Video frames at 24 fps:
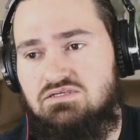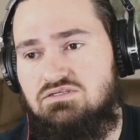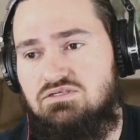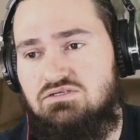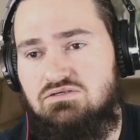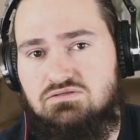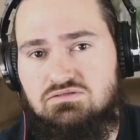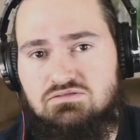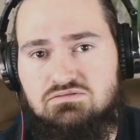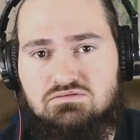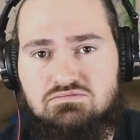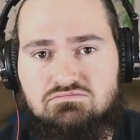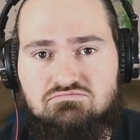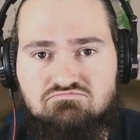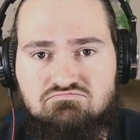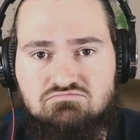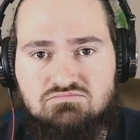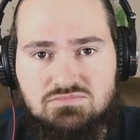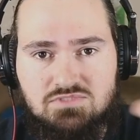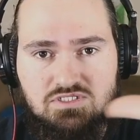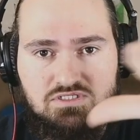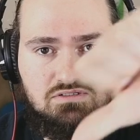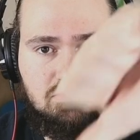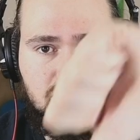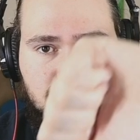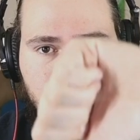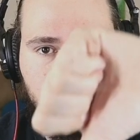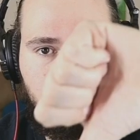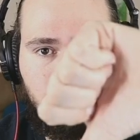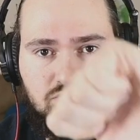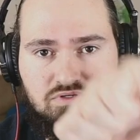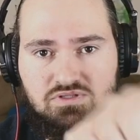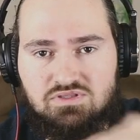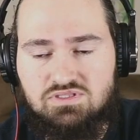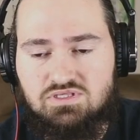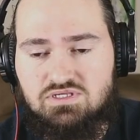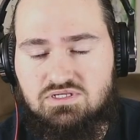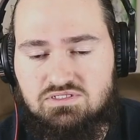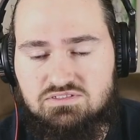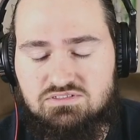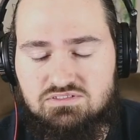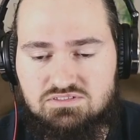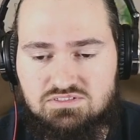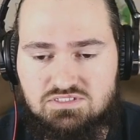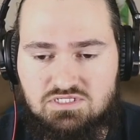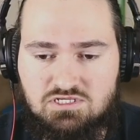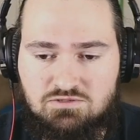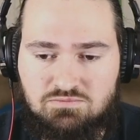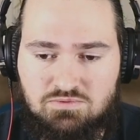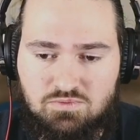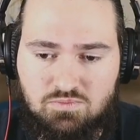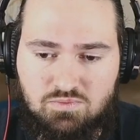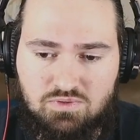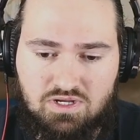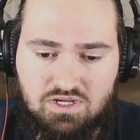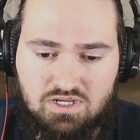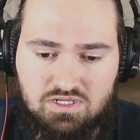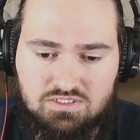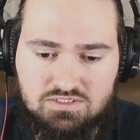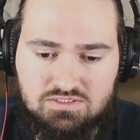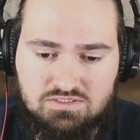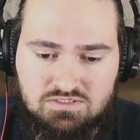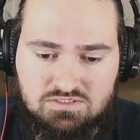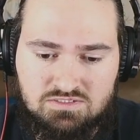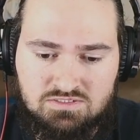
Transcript: you can do one of these and tell me why.